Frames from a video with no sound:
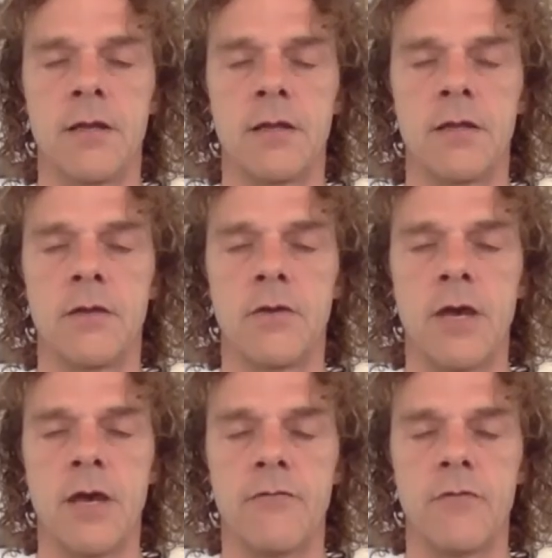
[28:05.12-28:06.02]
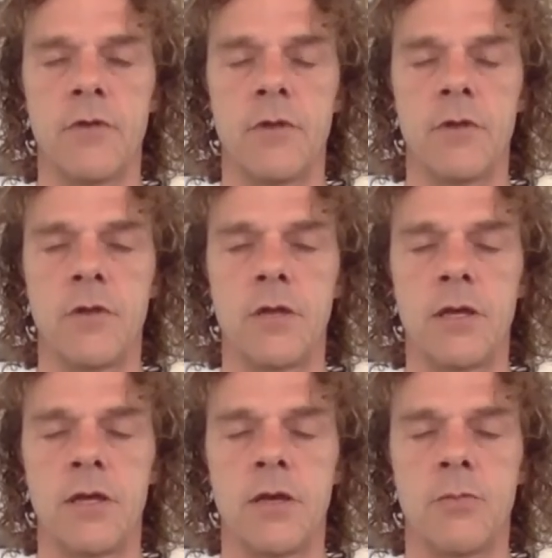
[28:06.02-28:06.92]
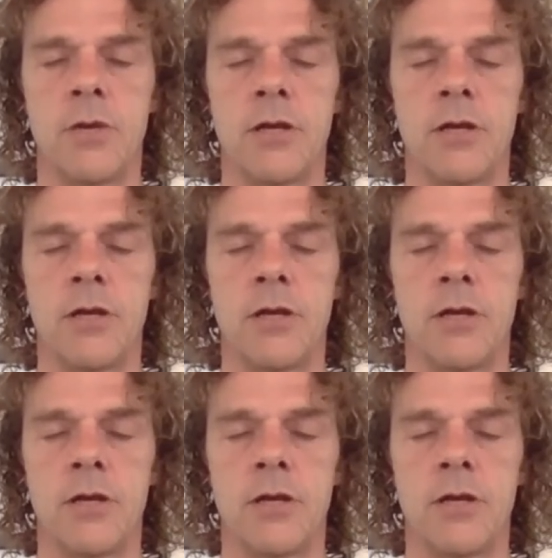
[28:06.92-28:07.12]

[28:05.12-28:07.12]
you have in your body.